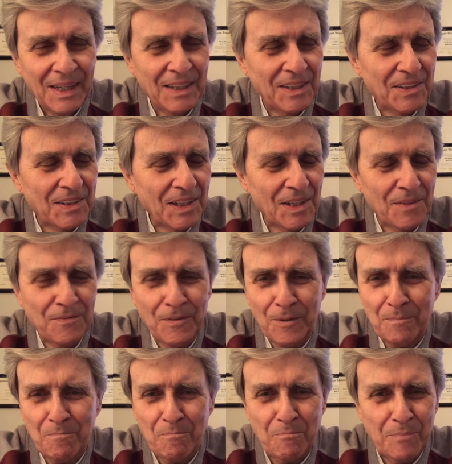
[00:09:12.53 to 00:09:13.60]
And he did it
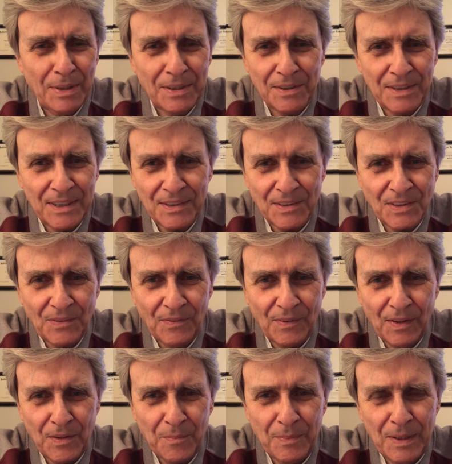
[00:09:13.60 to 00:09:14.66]
for billions of
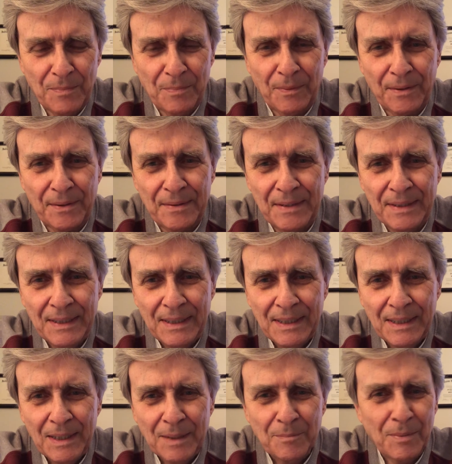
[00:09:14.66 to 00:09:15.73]
other people.
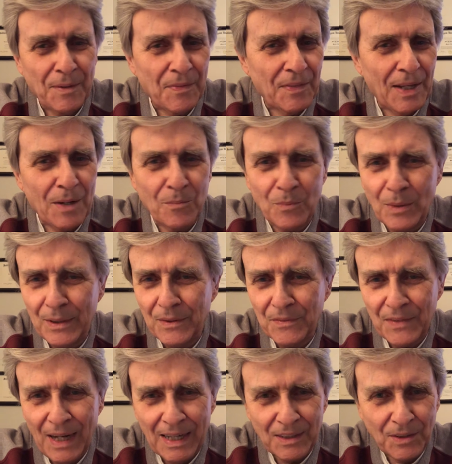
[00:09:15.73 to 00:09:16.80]
But they will
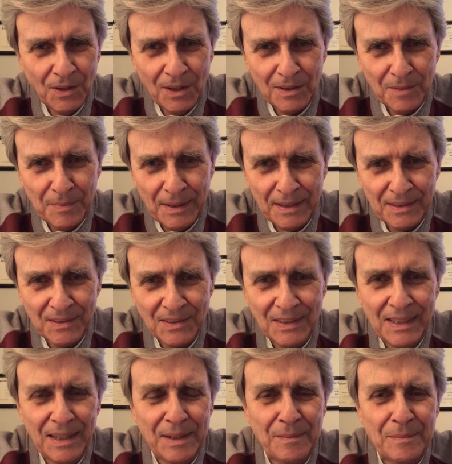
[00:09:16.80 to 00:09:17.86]
not call upon his
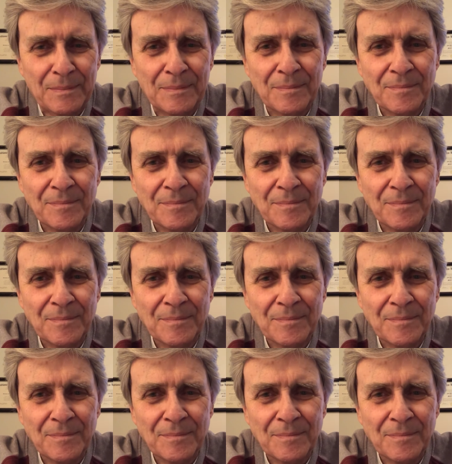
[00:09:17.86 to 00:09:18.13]
name.